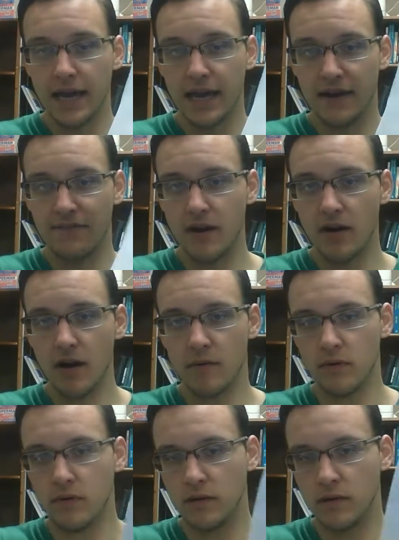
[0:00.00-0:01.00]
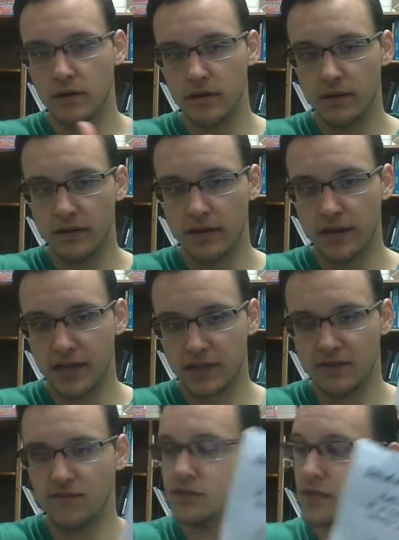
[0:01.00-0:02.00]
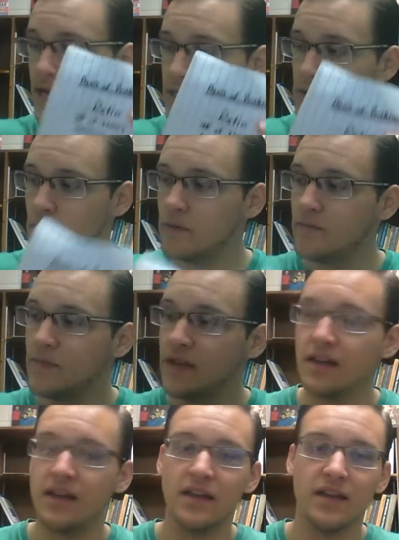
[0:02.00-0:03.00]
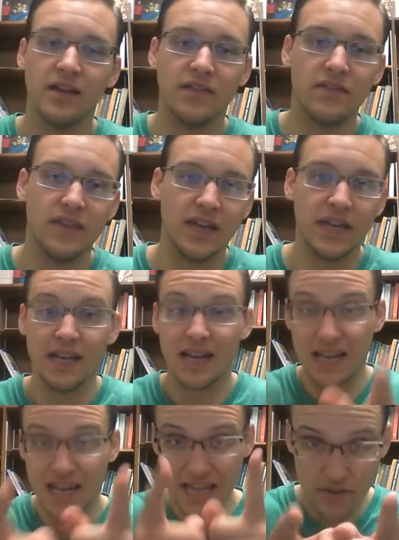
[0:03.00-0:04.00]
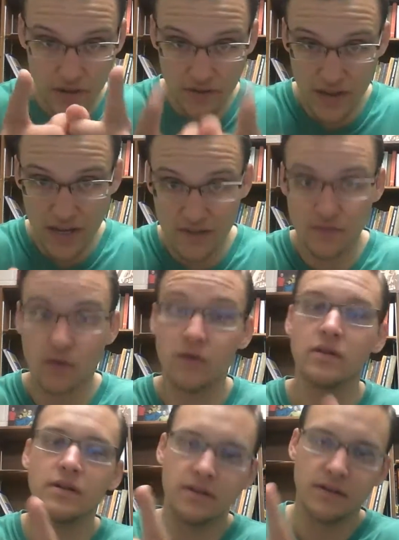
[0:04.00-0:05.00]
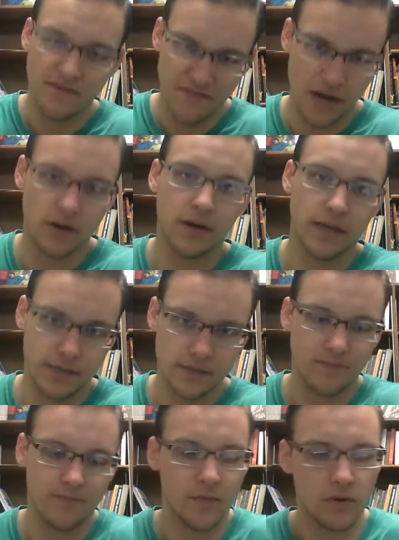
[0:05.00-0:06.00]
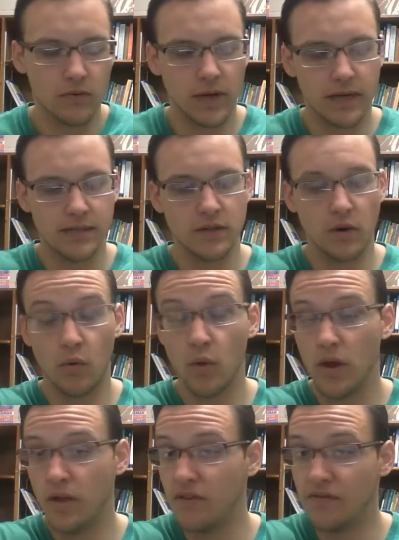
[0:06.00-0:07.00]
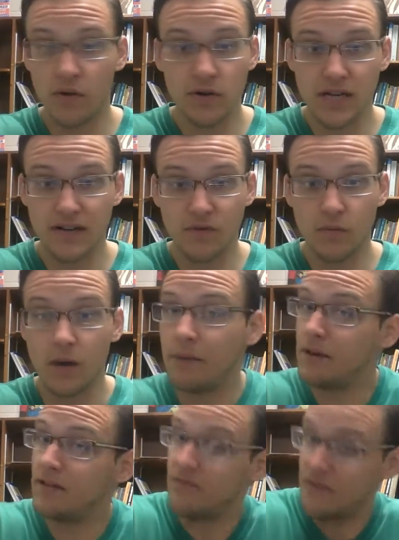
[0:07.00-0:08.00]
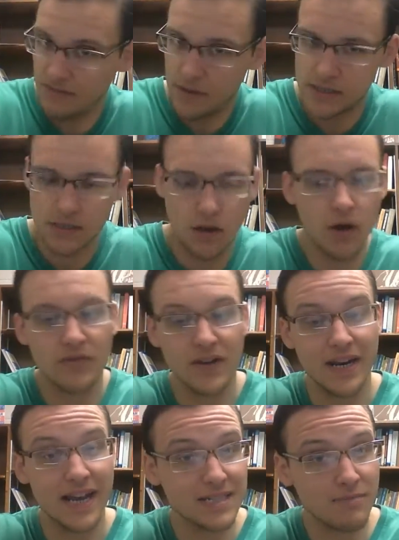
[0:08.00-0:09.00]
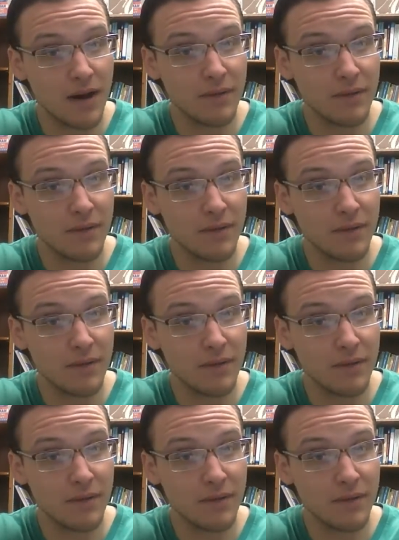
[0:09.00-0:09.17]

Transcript: In a variable interval schedule, the length of the interval varies. Okay, so the first interval might be 5 minutes long, the next